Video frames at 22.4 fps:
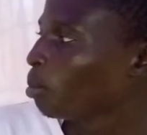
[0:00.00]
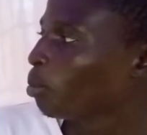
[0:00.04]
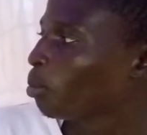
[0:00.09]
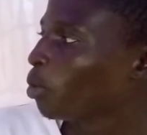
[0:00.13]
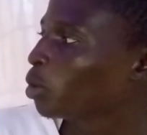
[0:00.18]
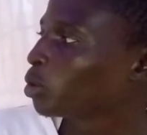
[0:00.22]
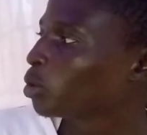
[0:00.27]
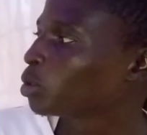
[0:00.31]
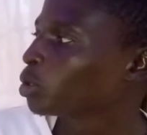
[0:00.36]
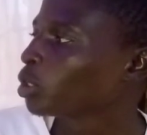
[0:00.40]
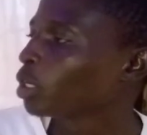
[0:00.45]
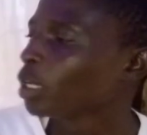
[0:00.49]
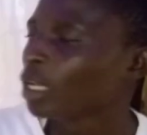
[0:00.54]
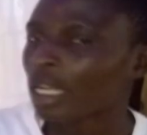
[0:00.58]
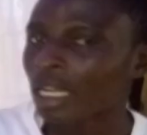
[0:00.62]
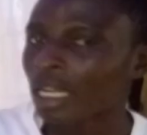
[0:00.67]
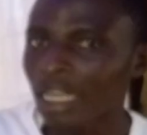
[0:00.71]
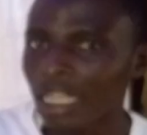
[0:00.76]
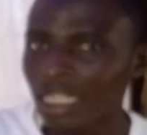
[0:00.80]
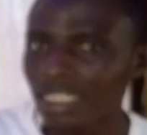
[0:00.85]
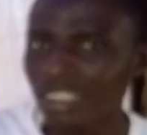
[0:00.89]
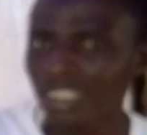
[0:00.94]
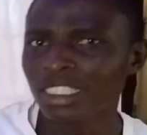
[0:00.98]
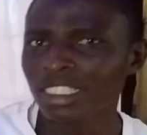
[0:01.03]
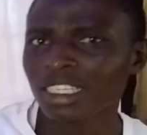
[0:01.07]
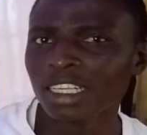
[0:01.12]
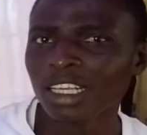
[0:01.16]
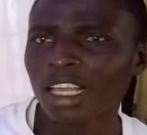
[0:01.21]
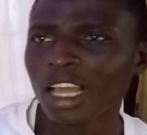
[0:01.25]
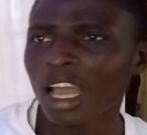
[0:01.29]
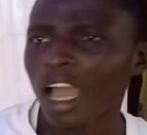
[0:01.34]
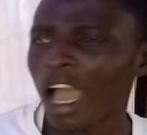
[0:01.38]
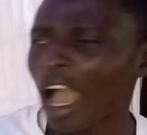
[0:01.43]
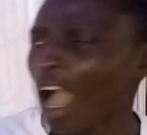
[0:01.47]
But let's
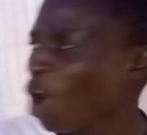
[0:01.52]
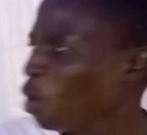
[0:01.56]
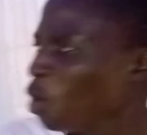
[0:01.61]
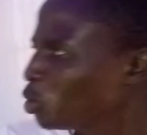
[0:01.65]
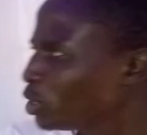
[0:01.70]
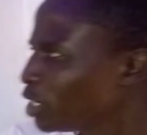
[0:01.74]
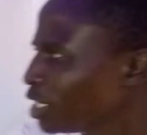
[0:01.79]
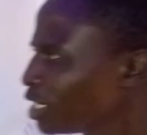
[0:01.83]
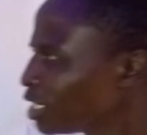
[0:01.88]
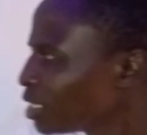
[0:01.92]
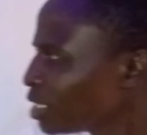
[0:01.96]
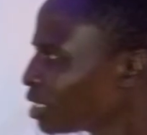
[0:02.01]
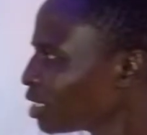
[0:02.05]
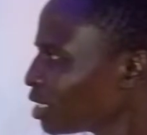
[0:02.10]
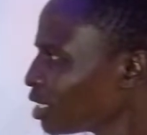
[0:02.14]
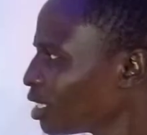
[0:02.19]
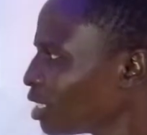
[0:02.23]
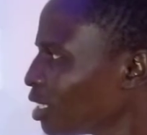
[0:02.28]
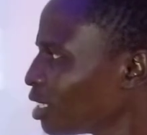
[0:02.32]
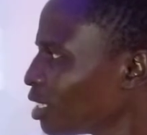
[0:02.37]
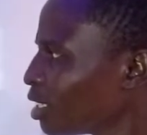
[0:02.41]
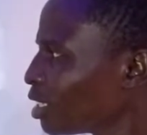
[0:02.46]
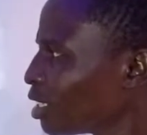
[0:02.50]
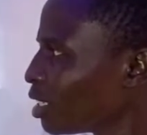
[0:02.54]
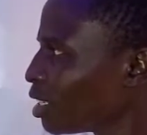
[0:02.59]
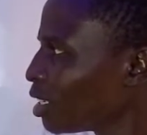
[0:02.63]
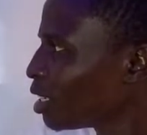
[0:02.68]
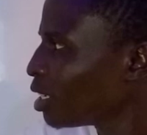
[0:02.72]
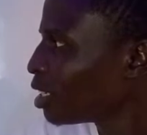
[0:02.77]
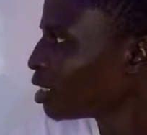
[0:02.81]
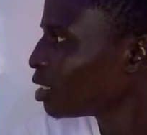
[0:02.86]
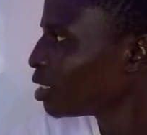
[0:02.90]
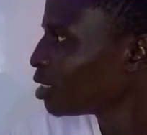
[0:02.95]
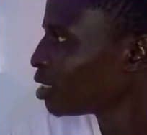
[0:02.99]
see how this
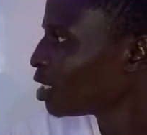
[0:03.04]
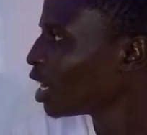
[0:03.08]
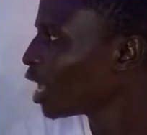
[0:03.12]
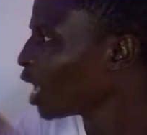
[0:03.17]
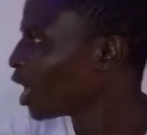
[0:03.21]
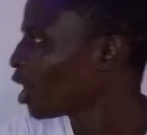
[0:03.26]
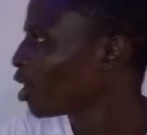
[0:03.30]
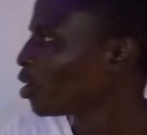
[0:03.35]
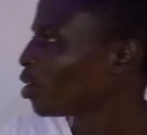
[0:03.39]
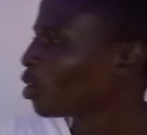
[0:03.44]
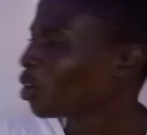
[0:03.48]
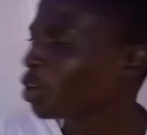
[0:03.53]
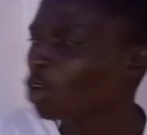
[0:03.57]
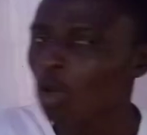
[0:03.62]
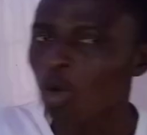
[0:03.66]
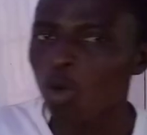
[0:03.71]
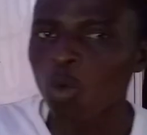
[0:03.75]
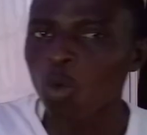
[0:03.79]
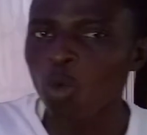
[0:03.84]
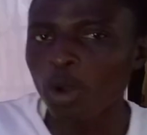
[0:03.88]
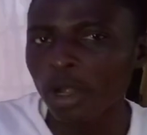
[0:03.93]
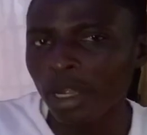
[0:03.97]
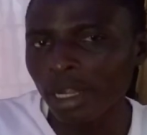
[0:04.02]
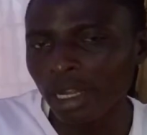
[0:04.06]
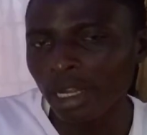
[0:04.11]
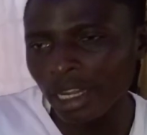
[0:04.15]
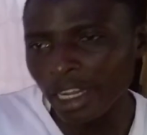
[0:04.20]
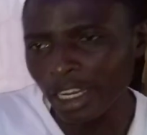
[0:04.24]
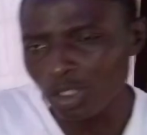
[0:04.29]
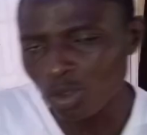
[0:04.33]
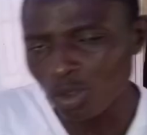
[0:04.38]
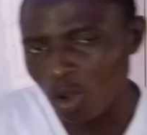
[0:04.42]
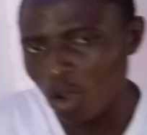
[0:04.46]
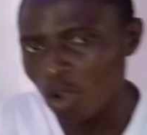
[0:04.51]
triangle will
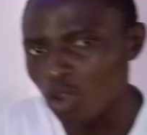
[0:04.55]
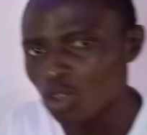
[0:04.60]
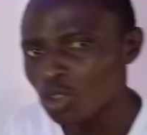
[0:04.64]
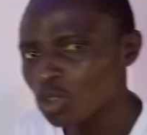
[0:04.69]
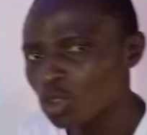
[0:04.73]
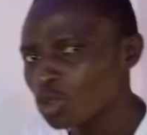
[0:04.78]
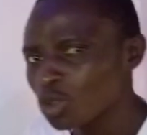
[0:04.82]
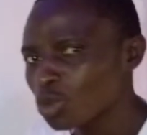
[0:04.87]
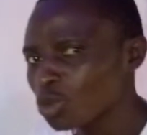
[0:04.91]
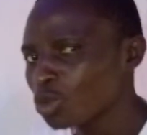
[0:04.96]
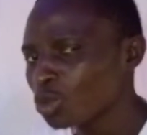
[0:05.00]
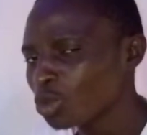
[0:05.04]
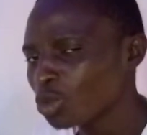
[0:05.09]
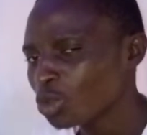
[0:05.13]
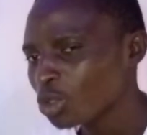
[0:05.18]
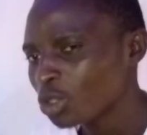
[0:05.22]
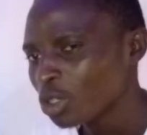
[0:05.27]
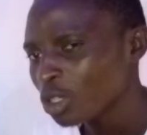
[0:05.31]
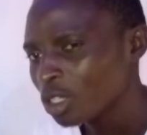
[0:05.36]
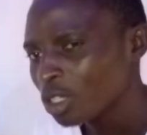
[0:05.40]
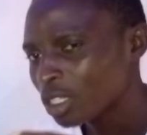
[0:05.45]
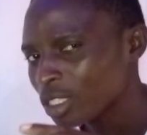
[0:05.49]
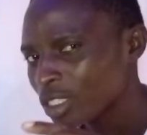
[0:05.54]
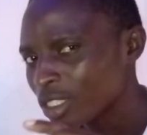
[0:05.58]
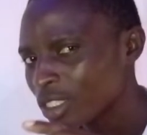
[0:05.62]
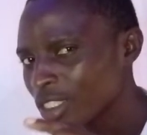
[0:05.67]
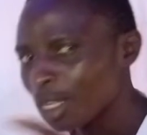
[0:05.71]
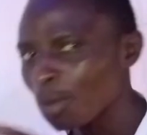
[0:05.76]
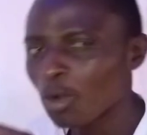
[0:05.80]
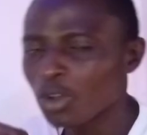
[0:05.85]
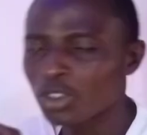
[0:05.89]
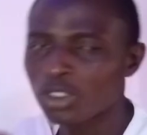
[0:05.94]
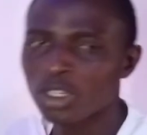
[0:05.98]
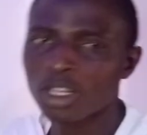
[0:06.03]
lead us to
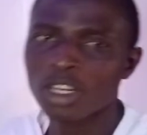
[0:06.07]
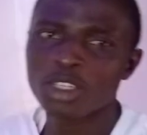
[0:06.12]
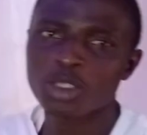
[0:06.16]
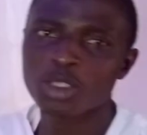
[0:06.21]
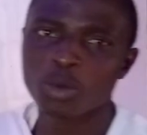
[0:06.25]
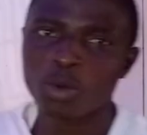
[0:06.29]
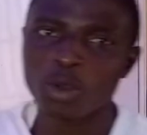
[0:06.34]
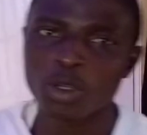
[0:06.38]
simultaneous